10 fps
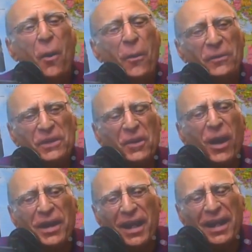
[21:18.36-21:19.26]
well, you know,
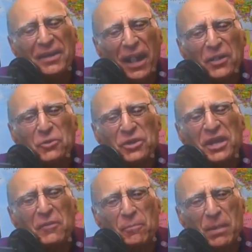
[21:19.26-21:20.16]
I, I, I usually
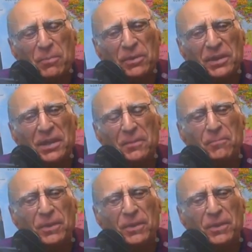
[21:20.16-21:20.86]
give people the,